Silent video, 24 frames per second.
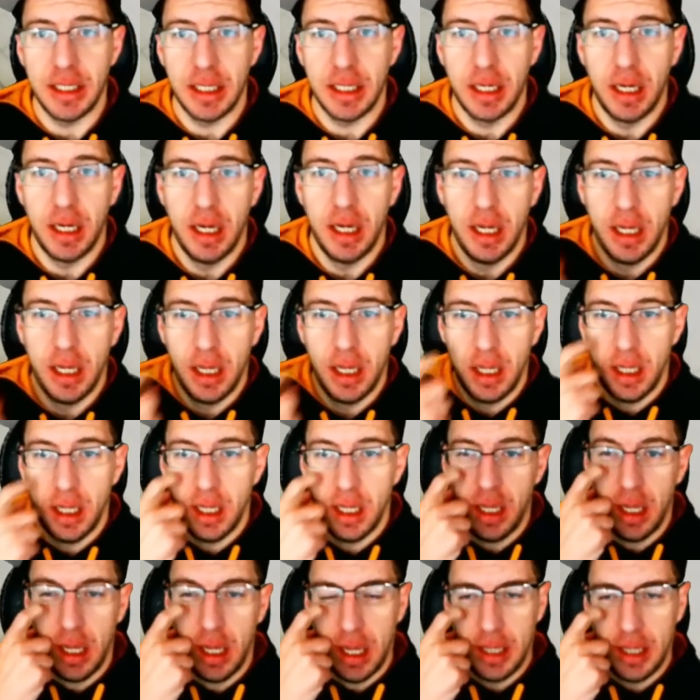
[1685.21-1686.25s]

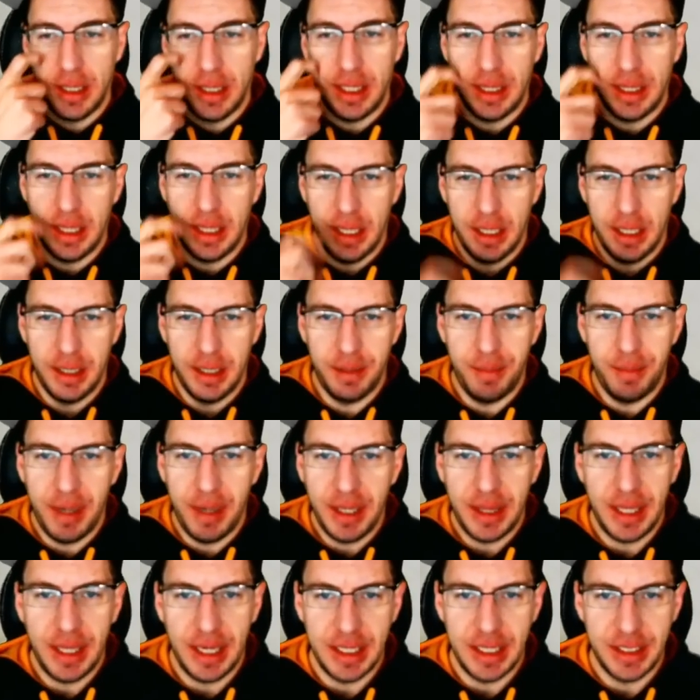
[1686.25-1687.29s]
I think the
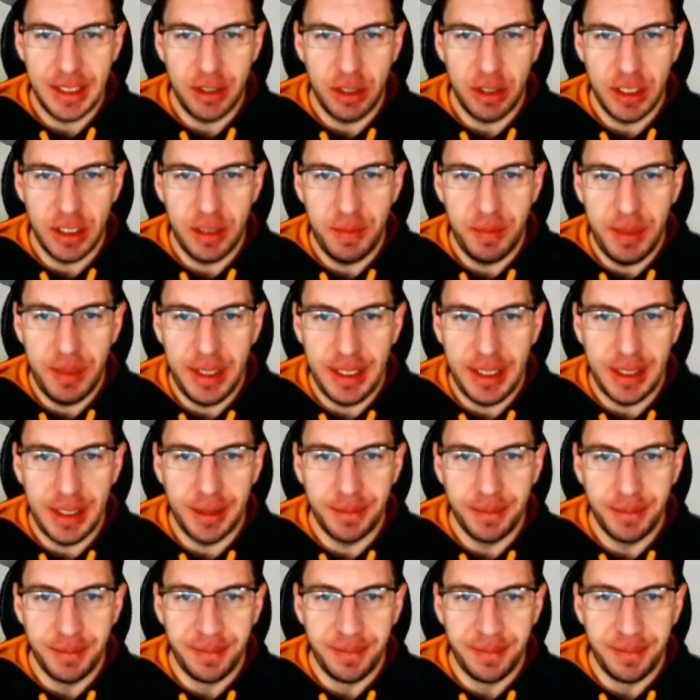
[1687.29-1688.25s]
big thing is going to be